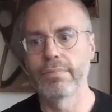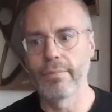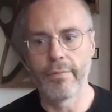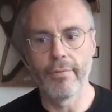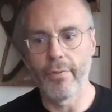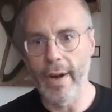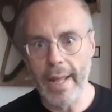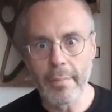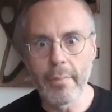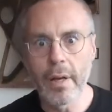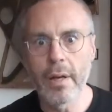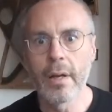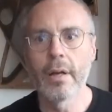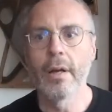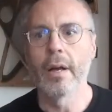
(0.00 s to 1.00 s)

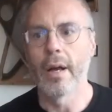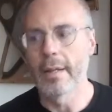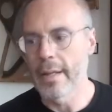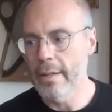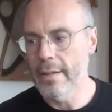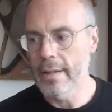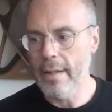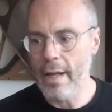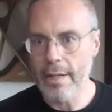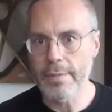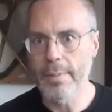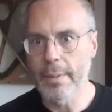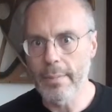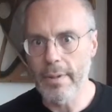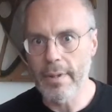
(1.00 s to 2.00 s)
frame and then they
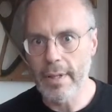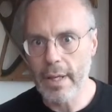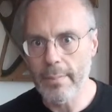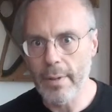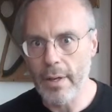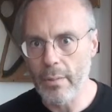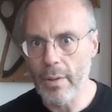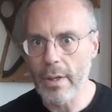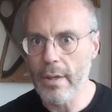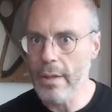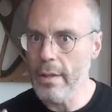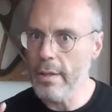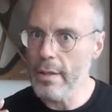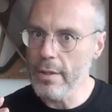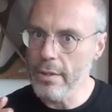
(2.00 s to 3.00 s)
ask people to think about it.
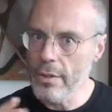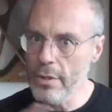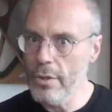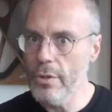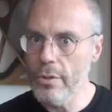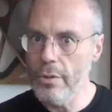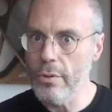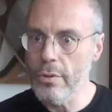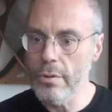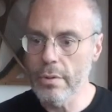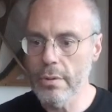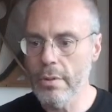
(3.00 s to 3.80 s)
Well, you